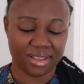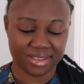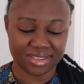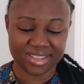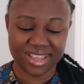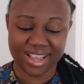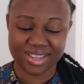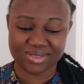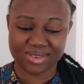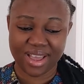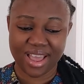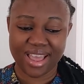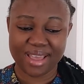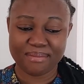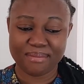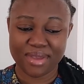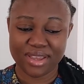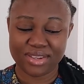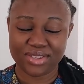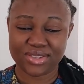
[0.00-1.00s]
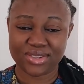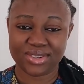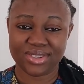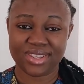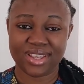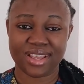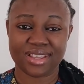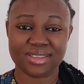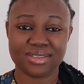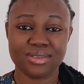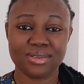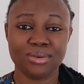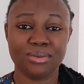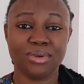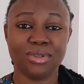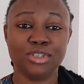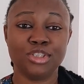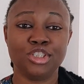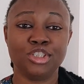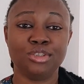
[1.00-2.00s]
That's why I mentioned that no
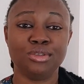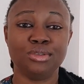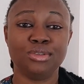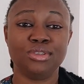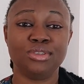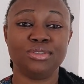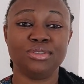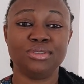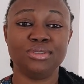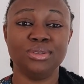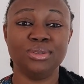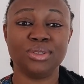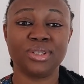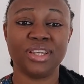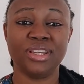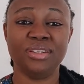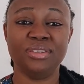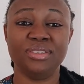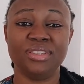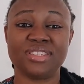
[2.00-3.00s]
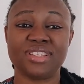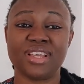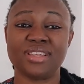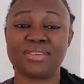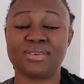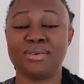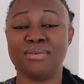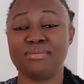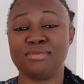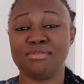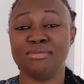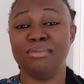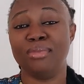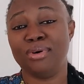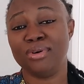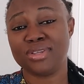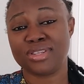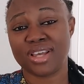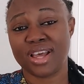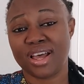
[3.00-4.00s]
one should, okay, you decide to come to
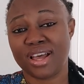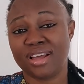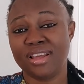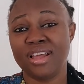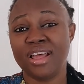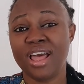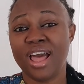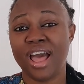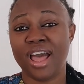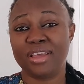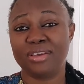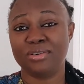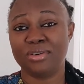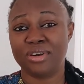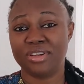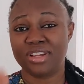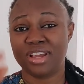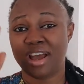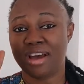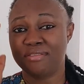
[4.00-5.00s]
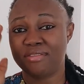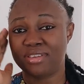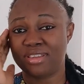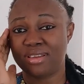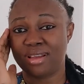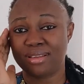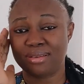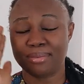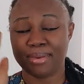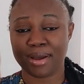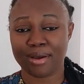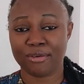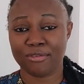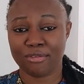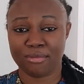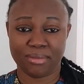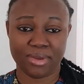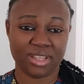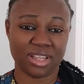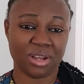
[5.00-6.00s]
Malta and you already have it at the back of your
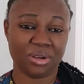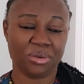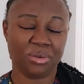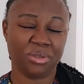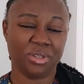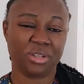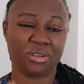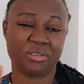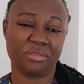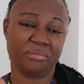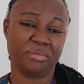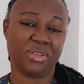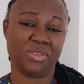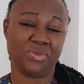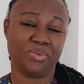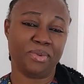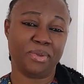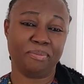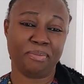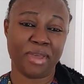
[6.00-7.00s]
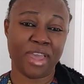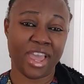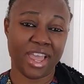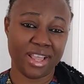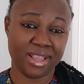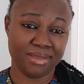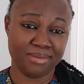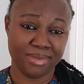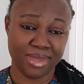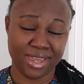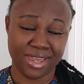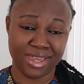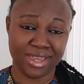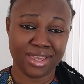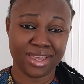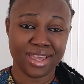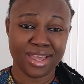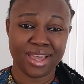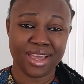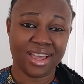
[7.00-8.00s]
mind that, oh, the government will be paying
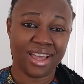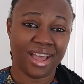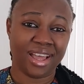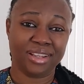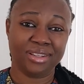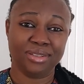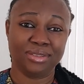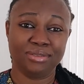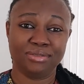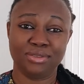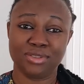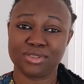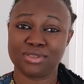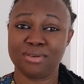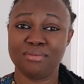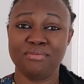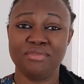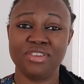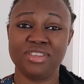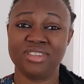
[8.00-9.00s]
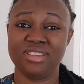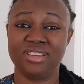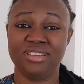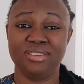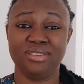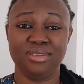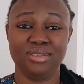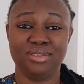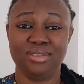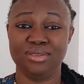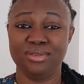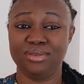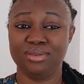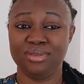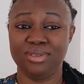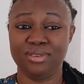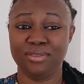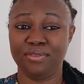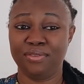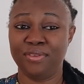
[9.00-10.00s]
me, and for some reason you
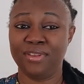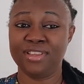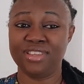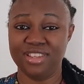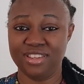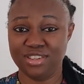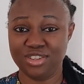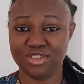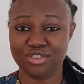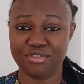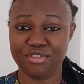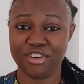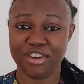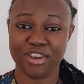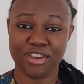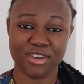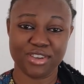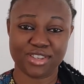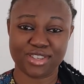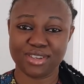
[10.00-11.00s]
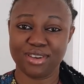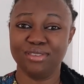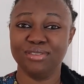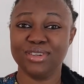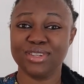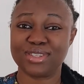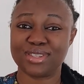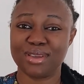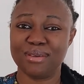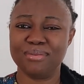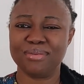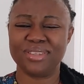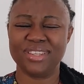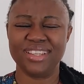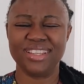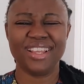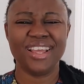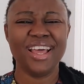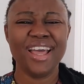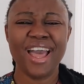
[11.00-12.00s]
inflict injury on yourself or
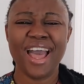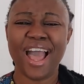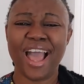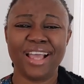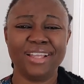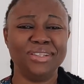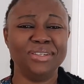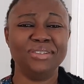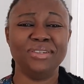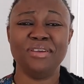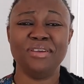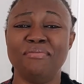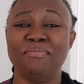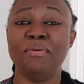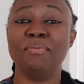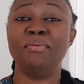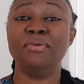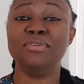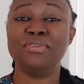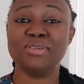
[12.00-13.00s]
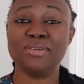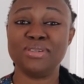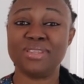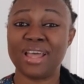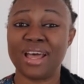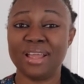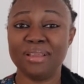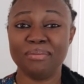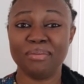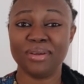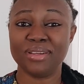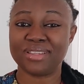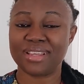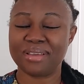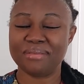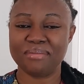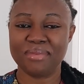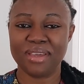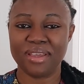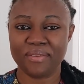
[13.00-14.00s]
something. I don't people do that, but I
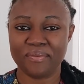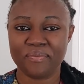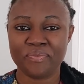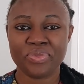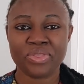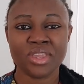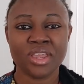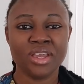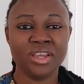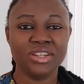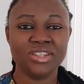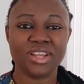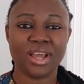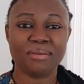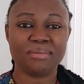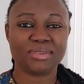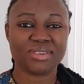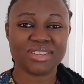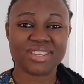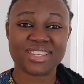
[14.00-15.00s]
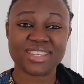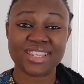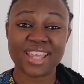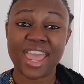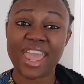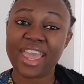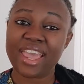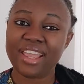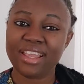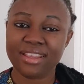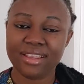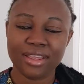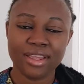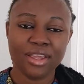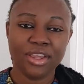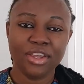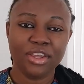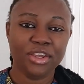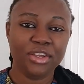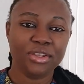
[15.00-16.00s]
mean, I'm just saying,
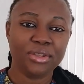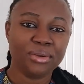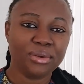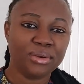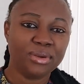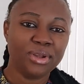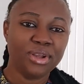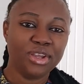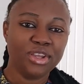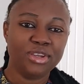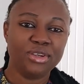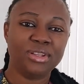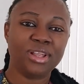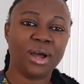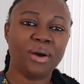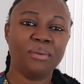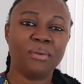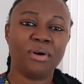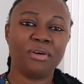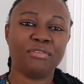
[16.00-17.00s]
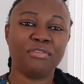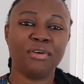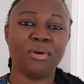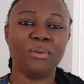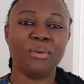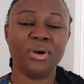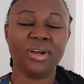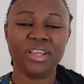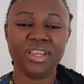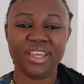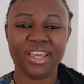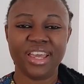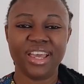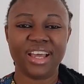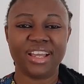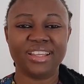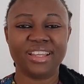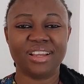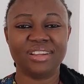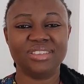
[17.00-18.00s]
you know, you now work for 1 year
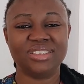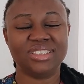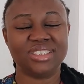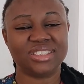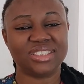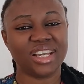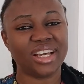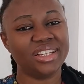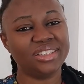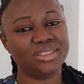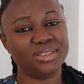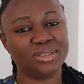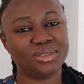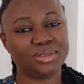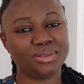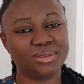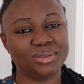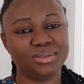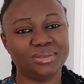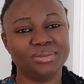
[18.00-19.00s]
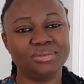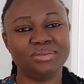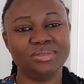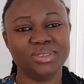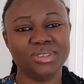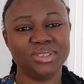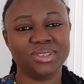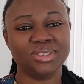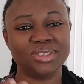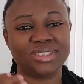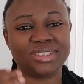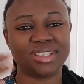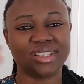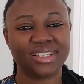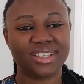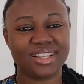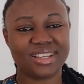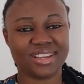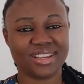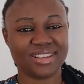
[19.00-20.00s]
and now decide to, you know,
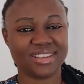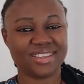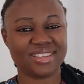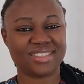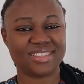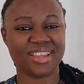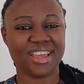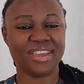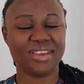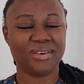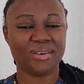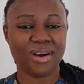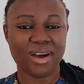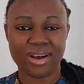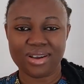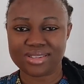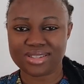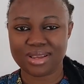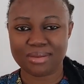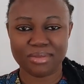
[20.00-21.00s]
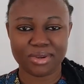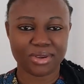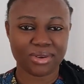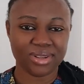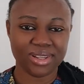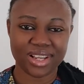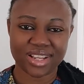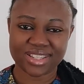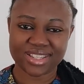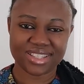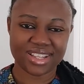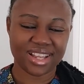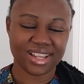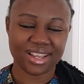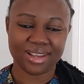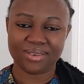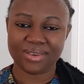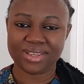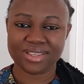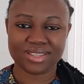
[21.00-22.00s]
stay in your house and be collecting
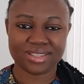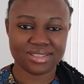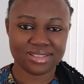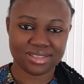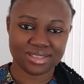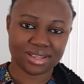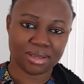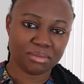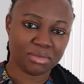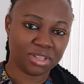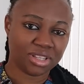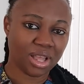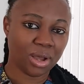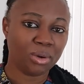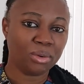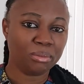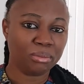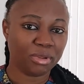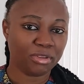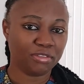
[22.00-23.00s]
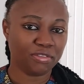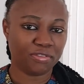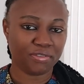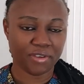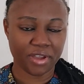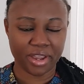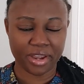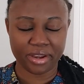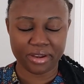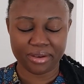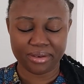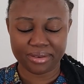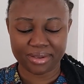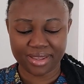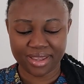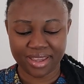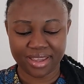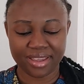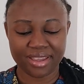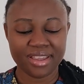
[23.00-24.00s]
allowances. I mean, that won't be fair,
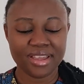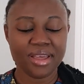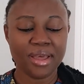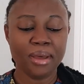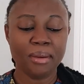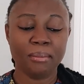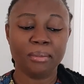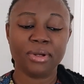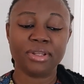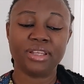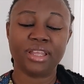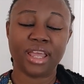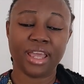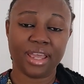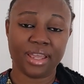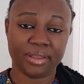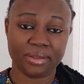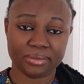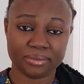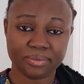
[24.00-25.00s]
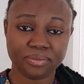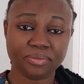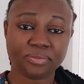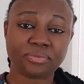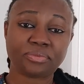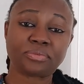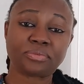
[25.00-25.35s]
okay? But then,